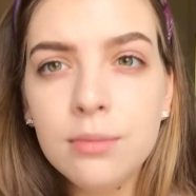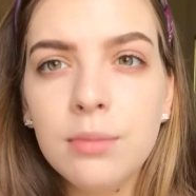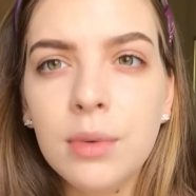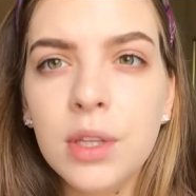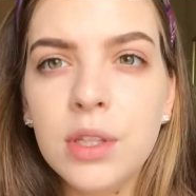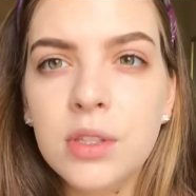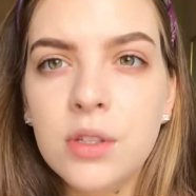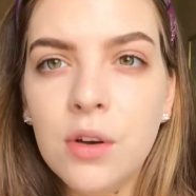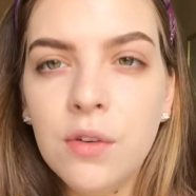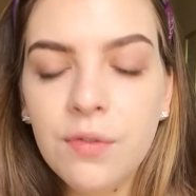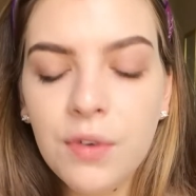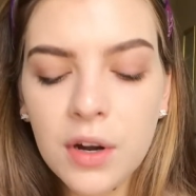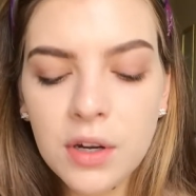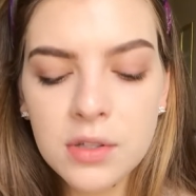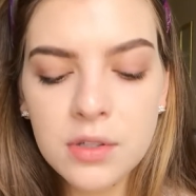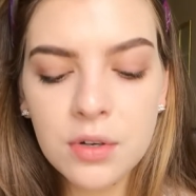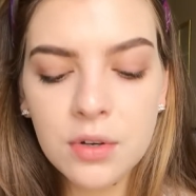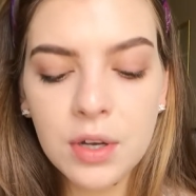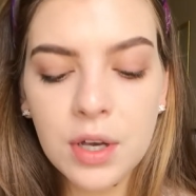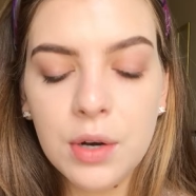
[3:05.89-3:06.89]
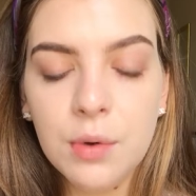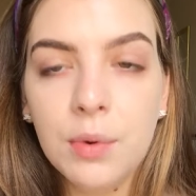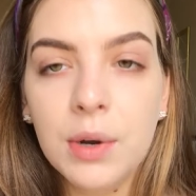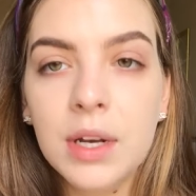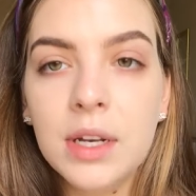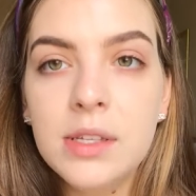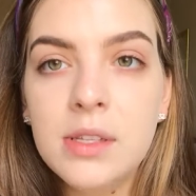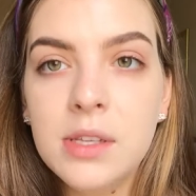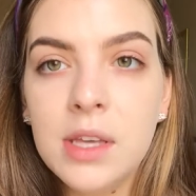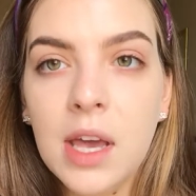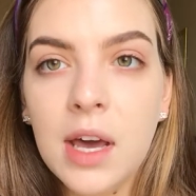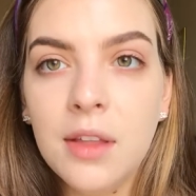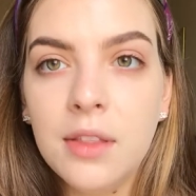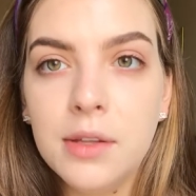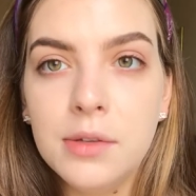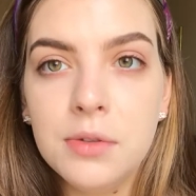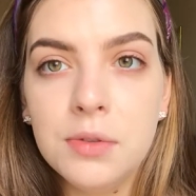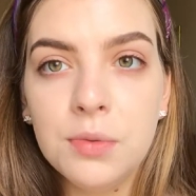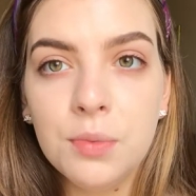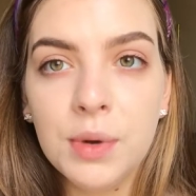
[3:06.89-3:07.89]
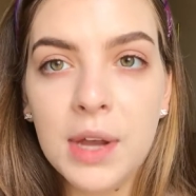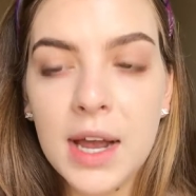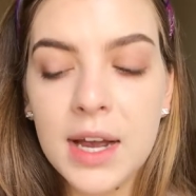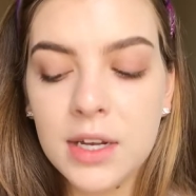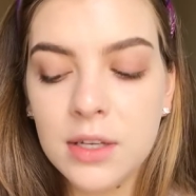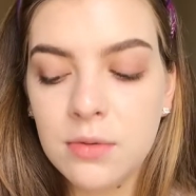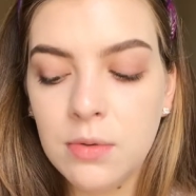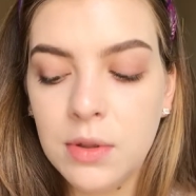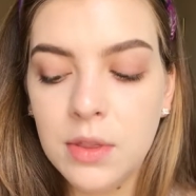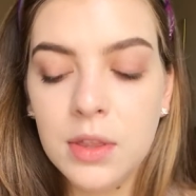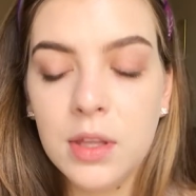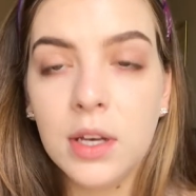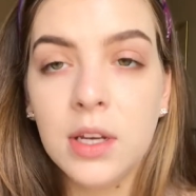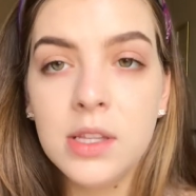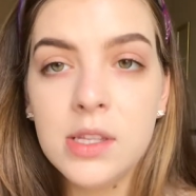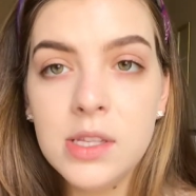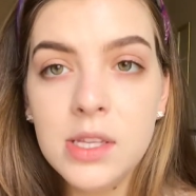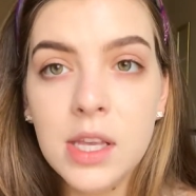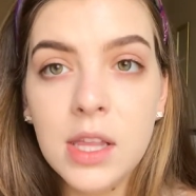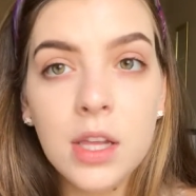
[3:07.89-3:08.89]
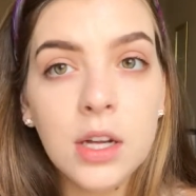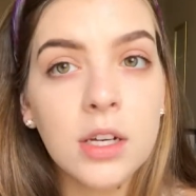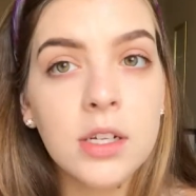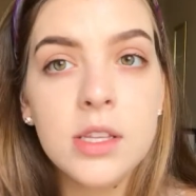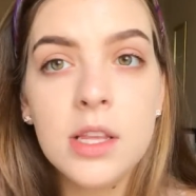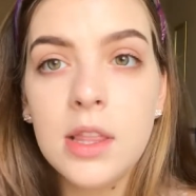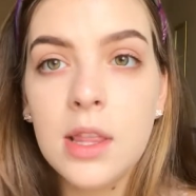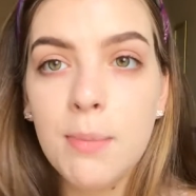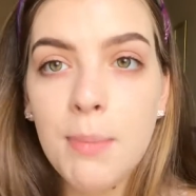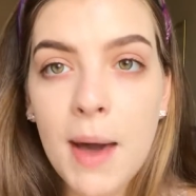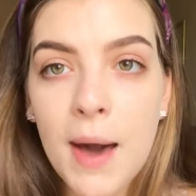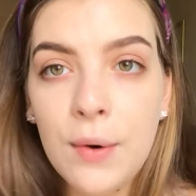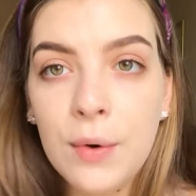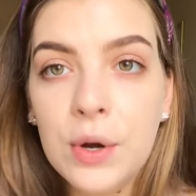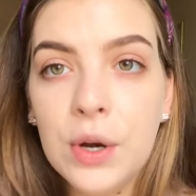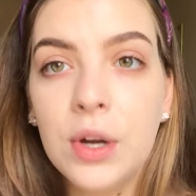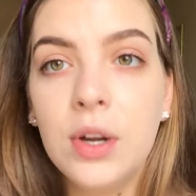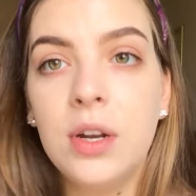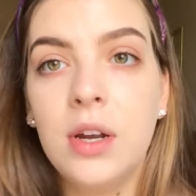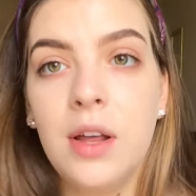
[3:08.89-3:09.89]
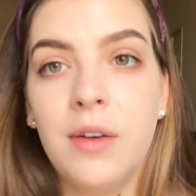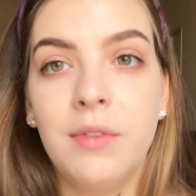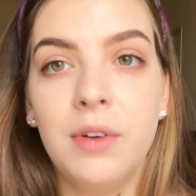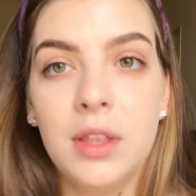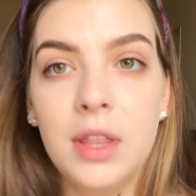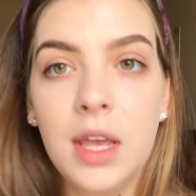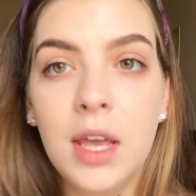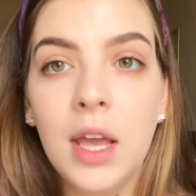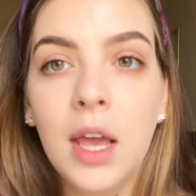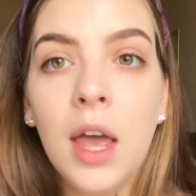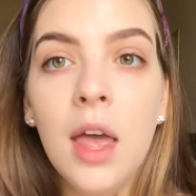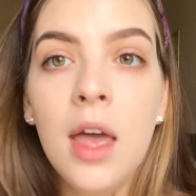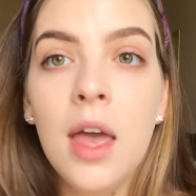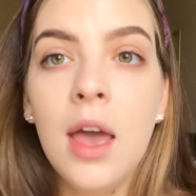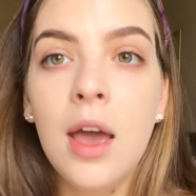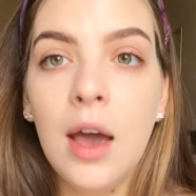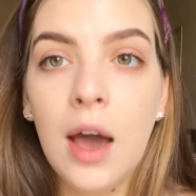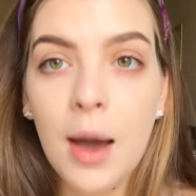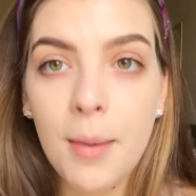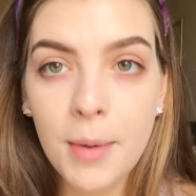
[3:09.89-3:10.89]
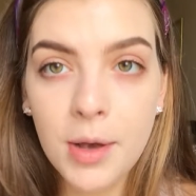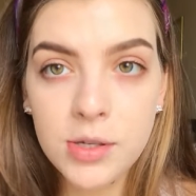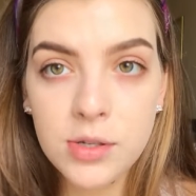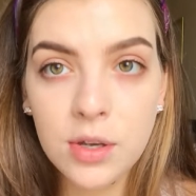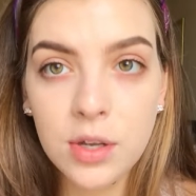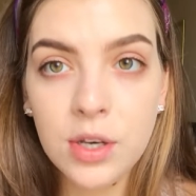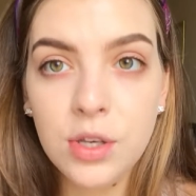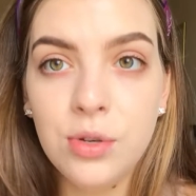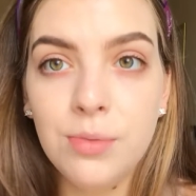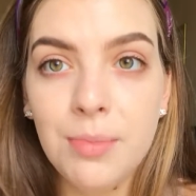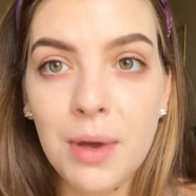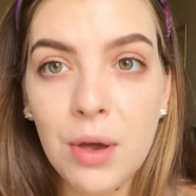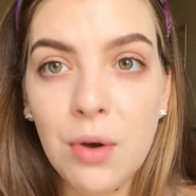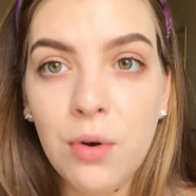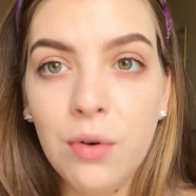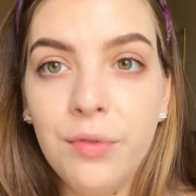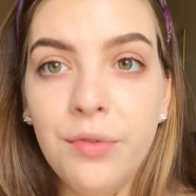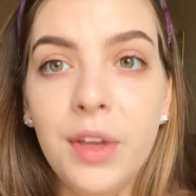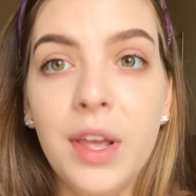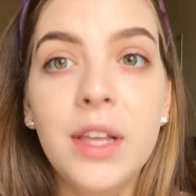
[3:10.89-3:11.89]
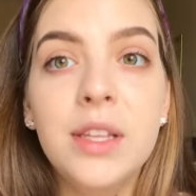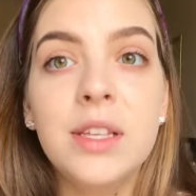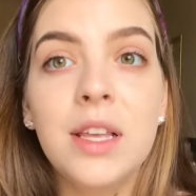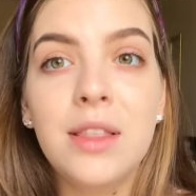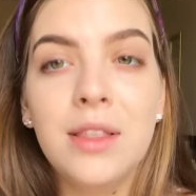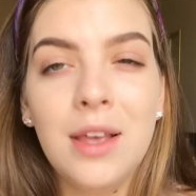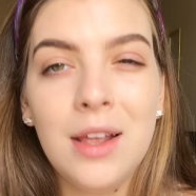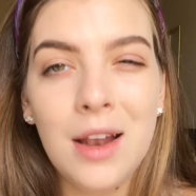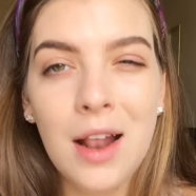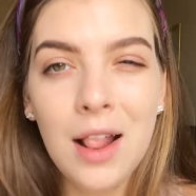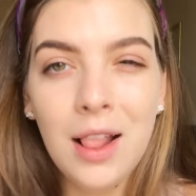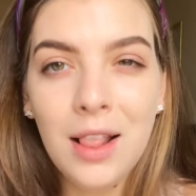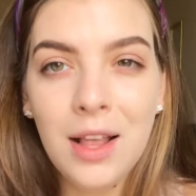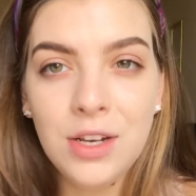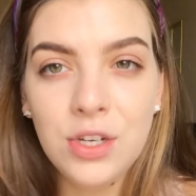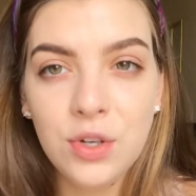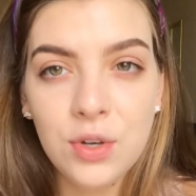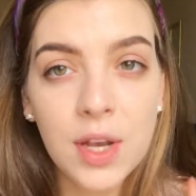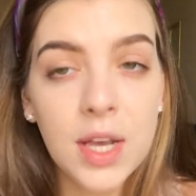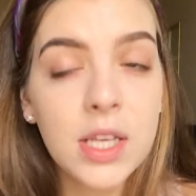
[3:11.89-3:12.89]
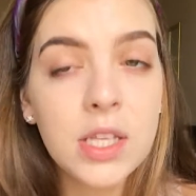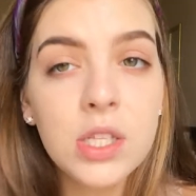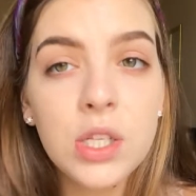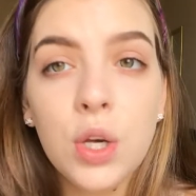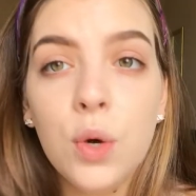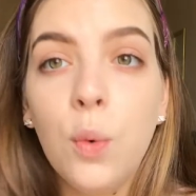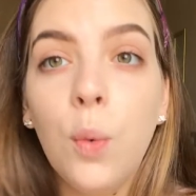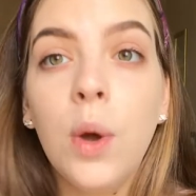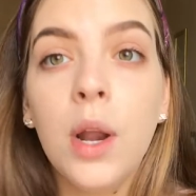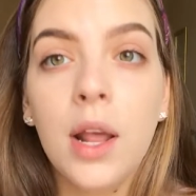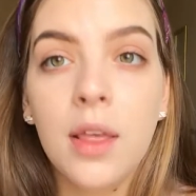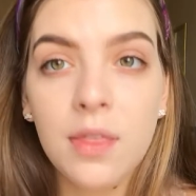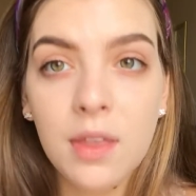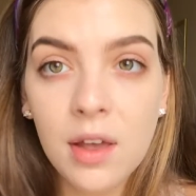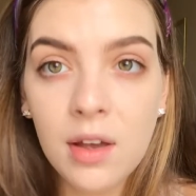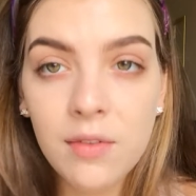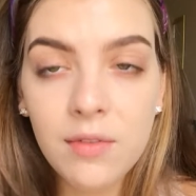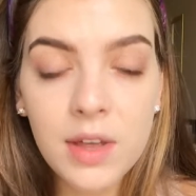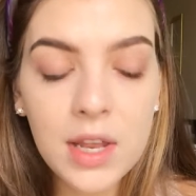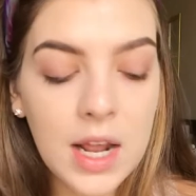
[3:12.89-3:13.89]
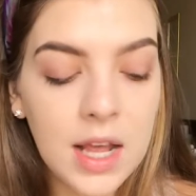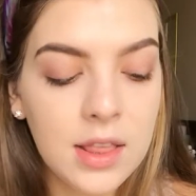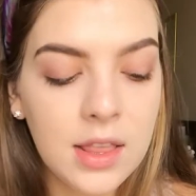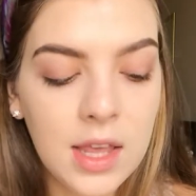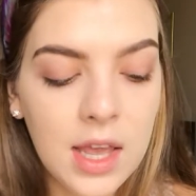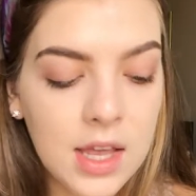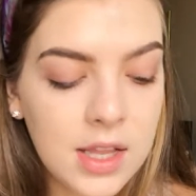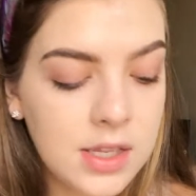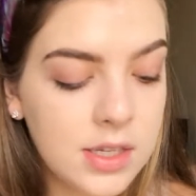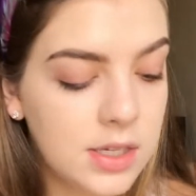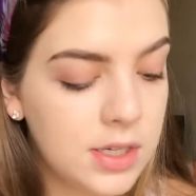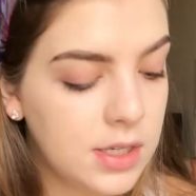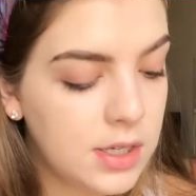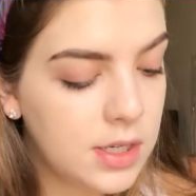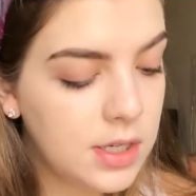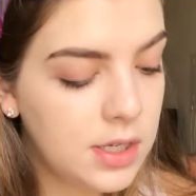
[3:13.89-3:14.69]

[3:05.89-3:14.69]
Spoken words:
But so far so good. We're gonna see how this reacts with the concealers and the powder and everything. I'm also gonna do my whole face and then let you guys know what I think of it at the end.